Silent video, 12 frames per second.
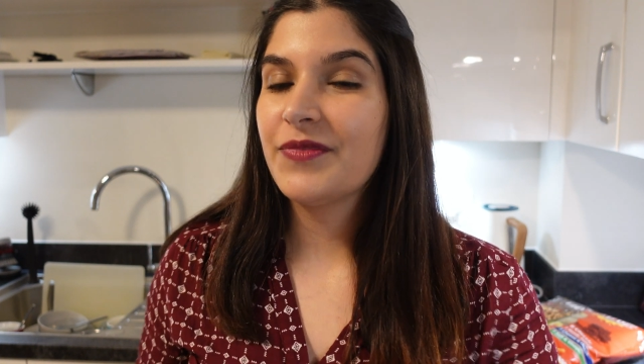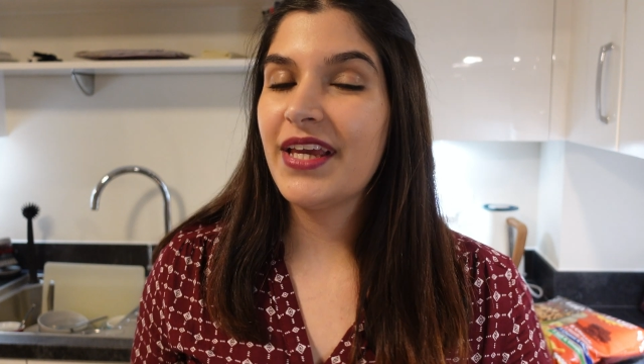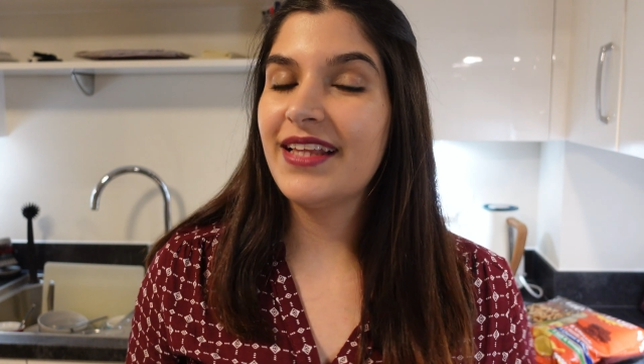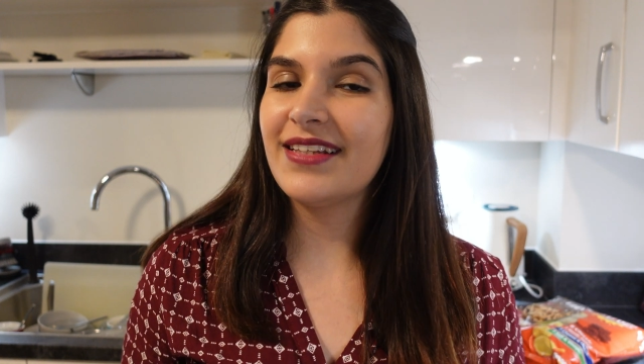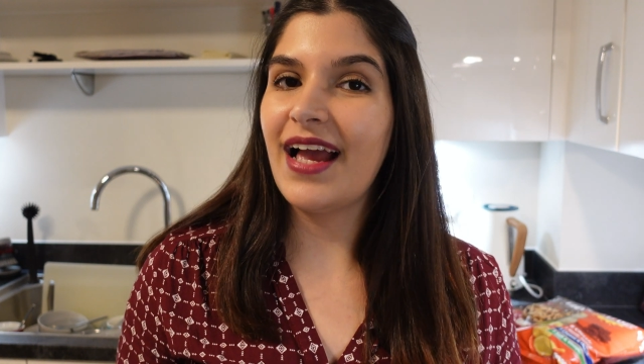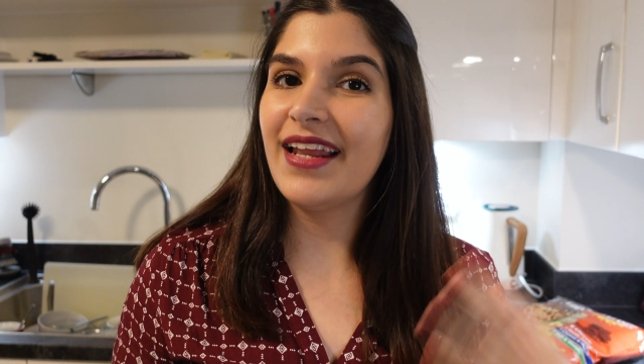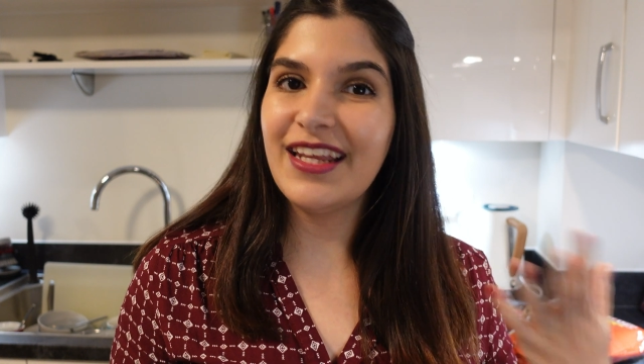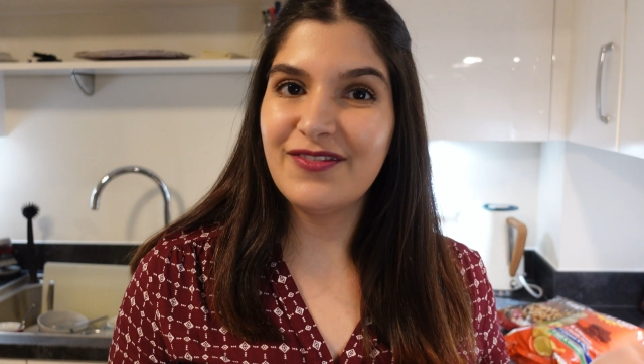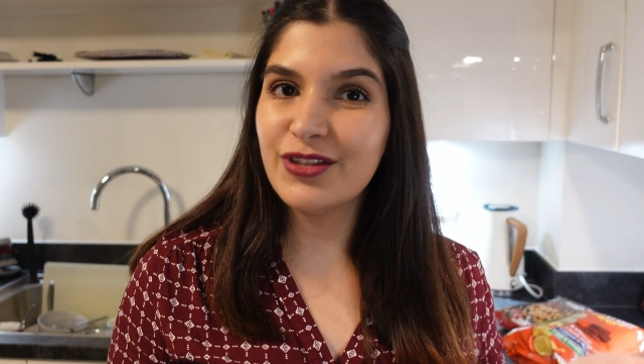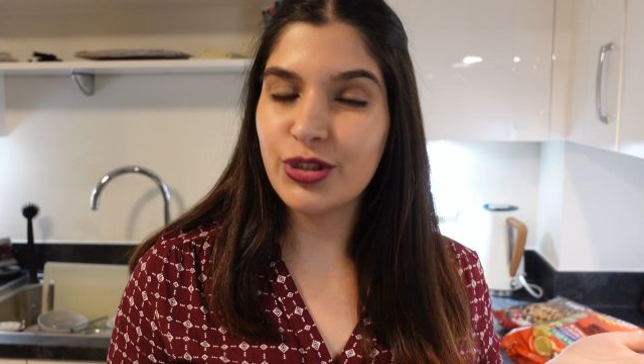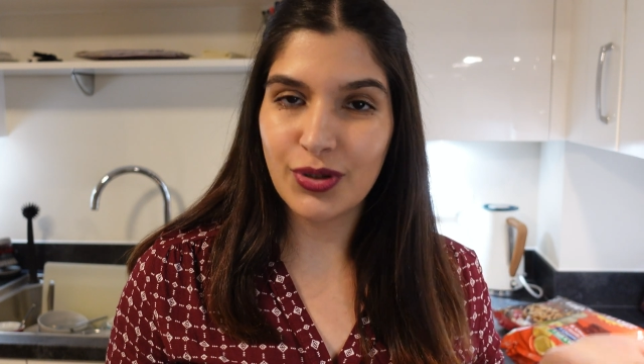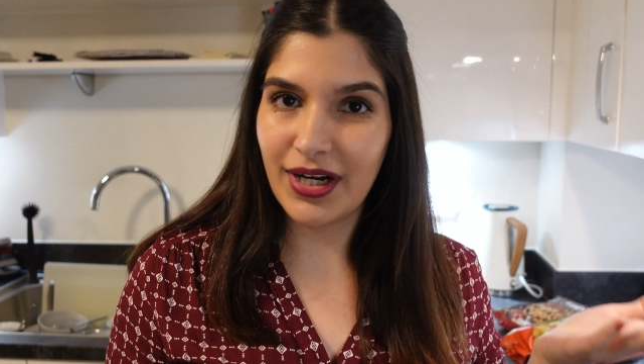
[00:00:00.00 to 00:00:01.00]
And I
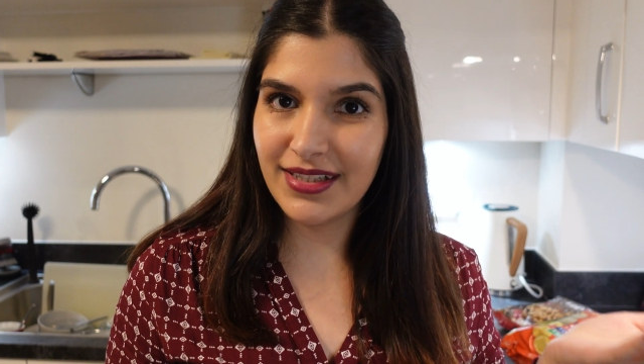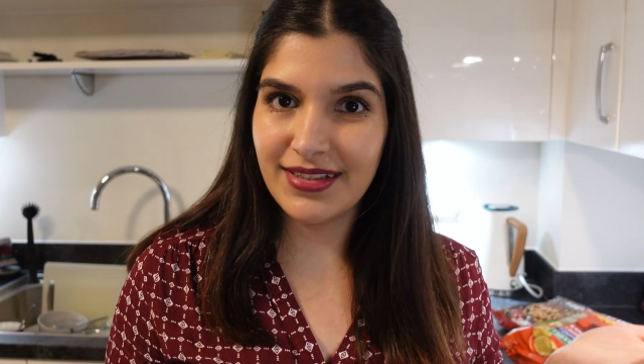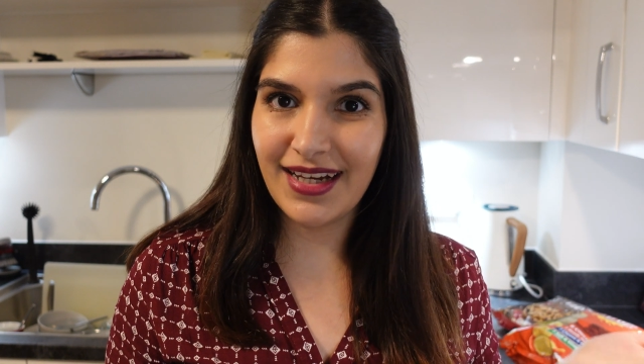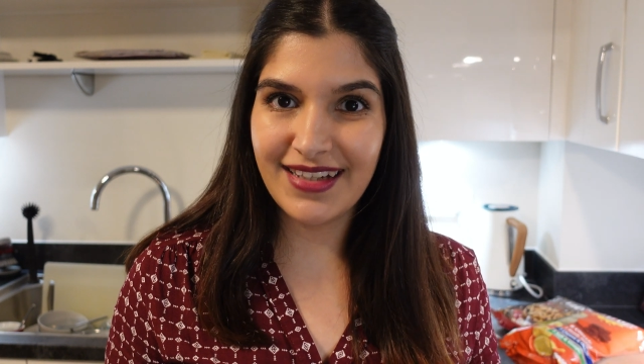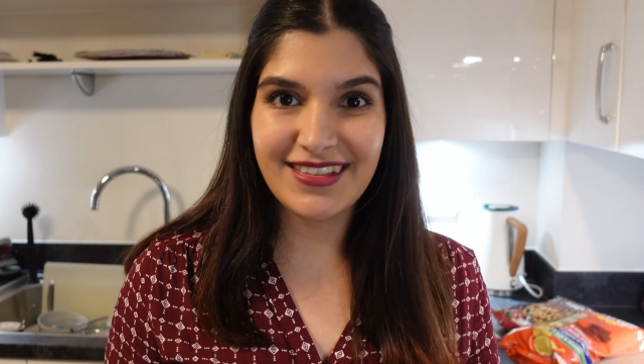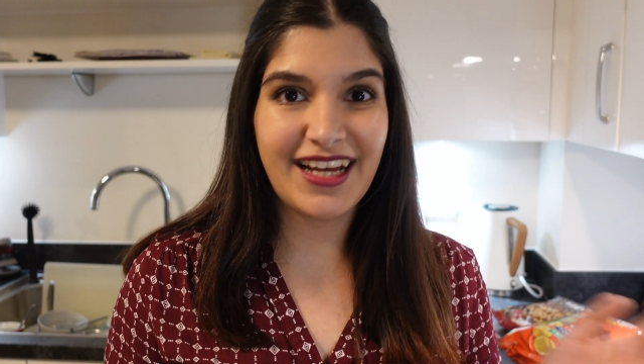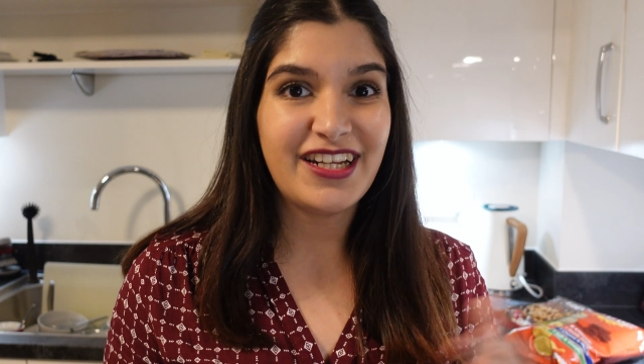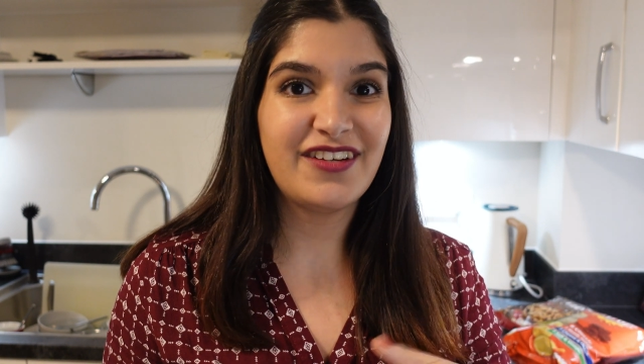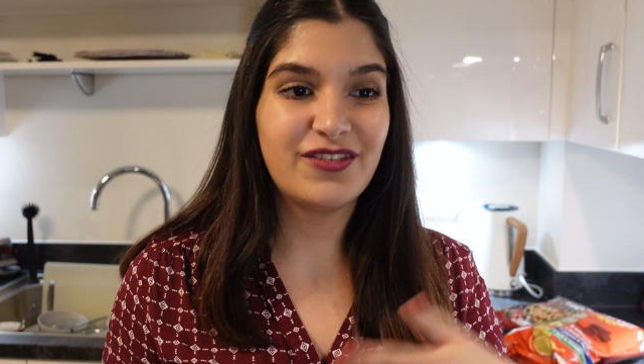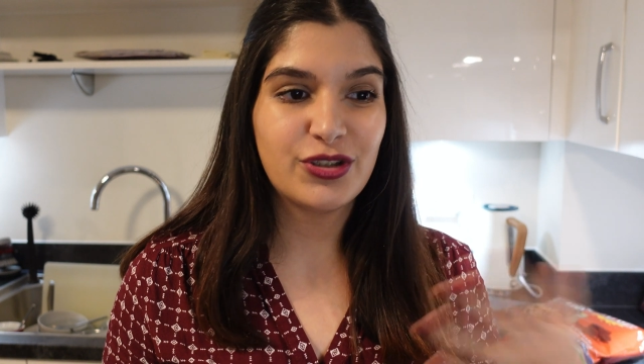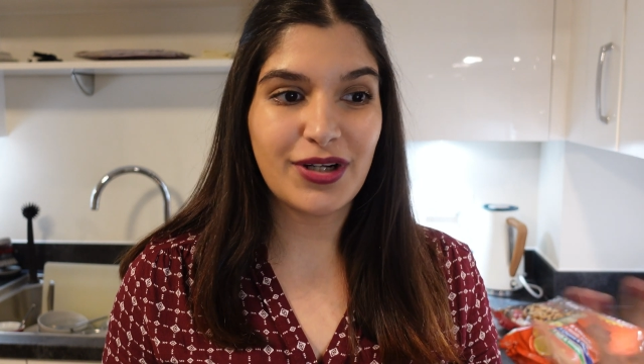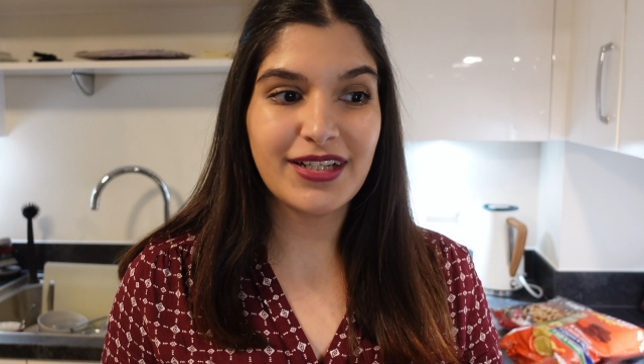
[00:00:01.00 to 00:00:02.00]
never tried that. I
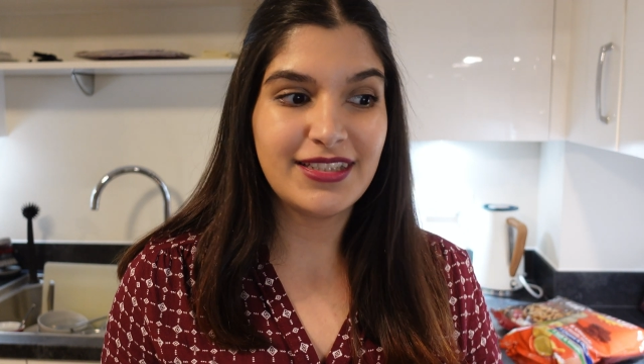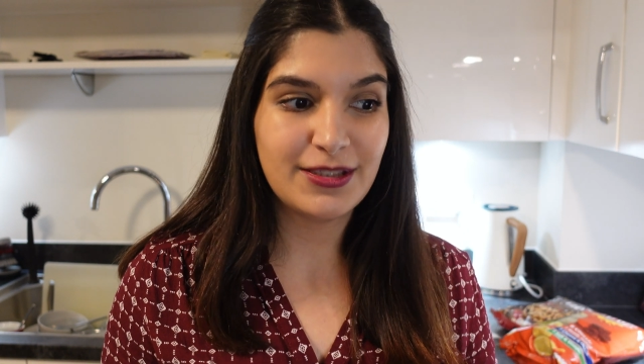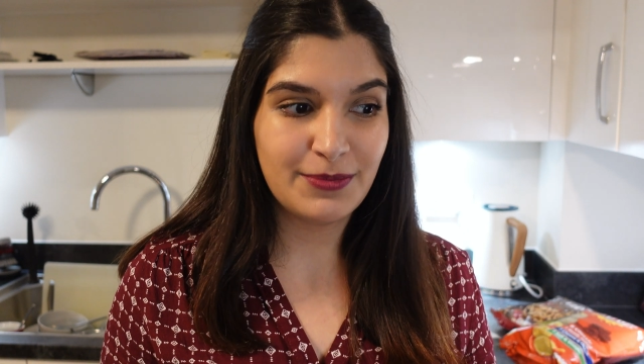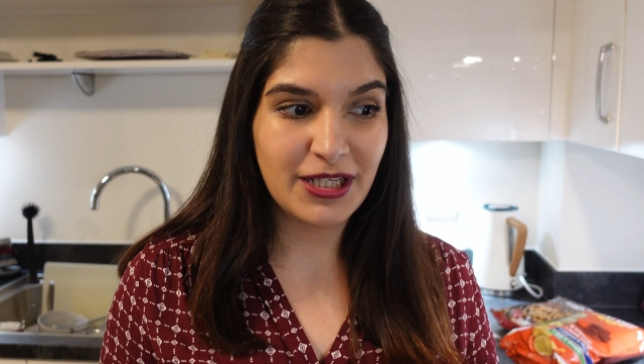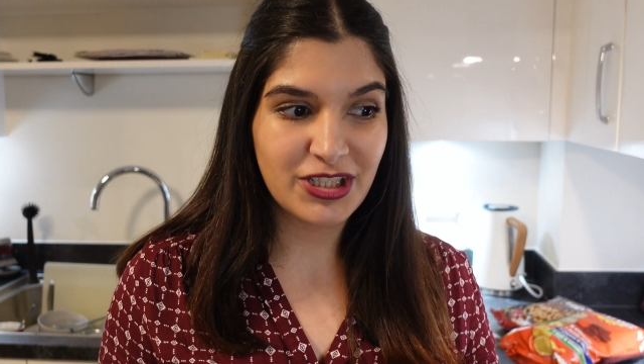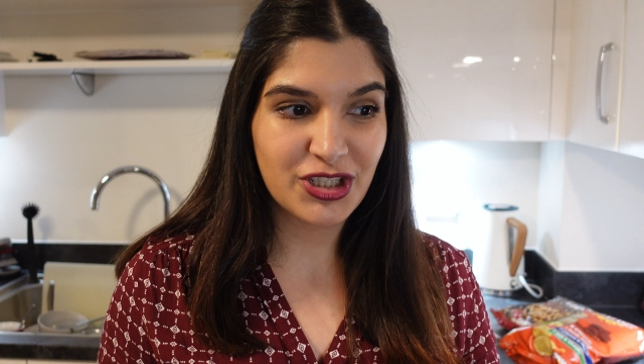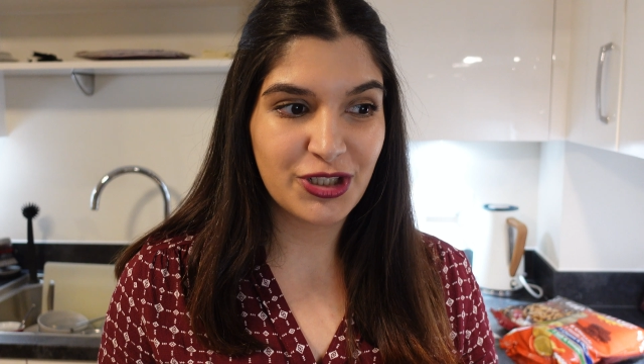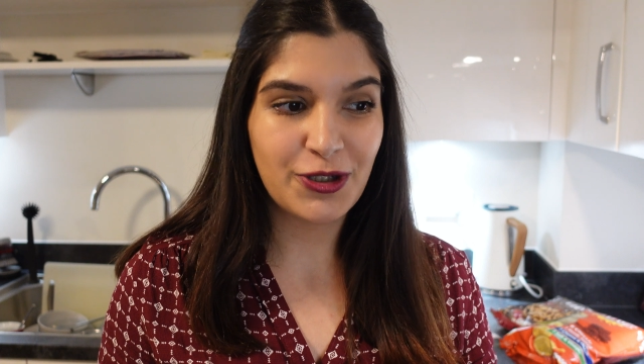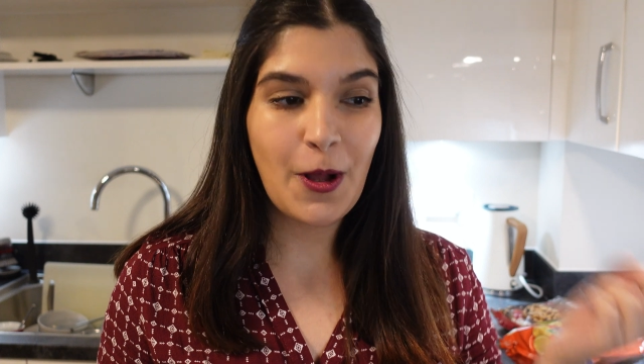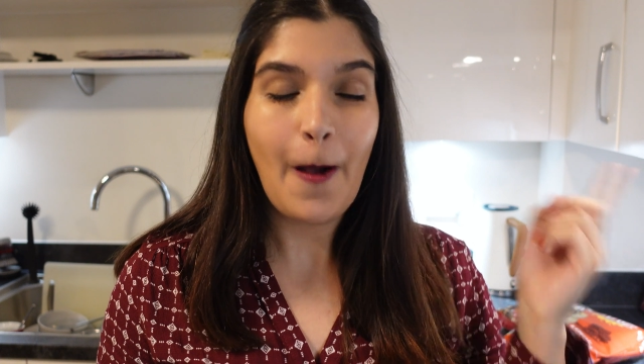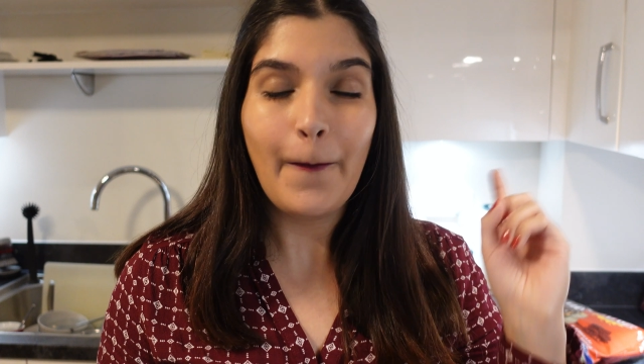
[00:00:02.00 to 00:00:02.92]
never tried this mixture,